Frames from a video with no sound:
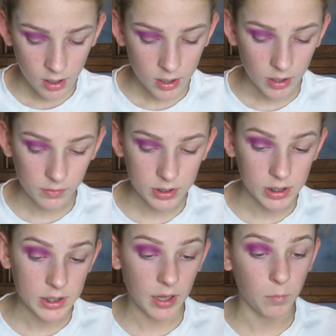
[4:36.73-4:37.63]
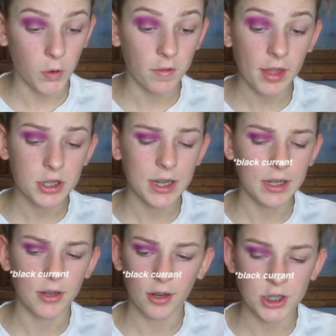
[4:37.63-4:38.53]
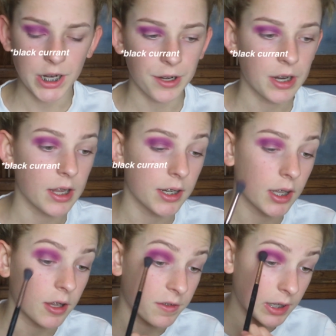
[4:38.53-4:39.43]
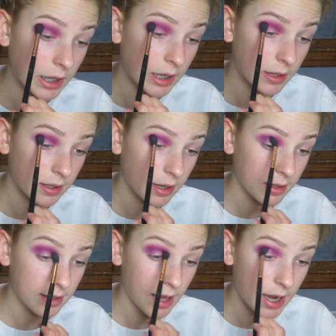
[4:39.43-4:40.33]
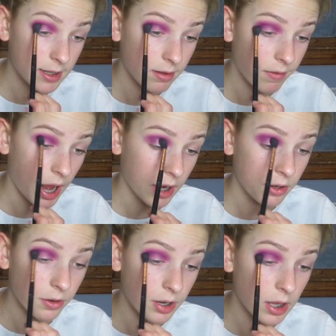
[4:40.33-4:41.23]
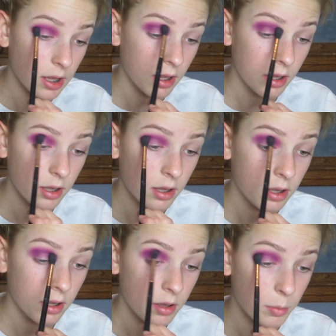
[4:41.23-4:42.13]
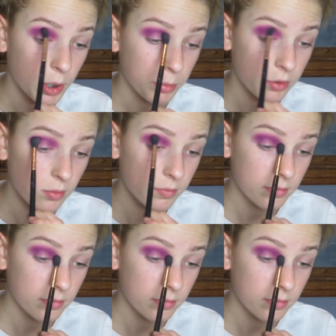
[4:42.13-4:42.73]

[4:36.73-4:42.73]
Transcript: I'm just going to take more of that shade Dark Cherry until I feel like it's like a satisfactory purple.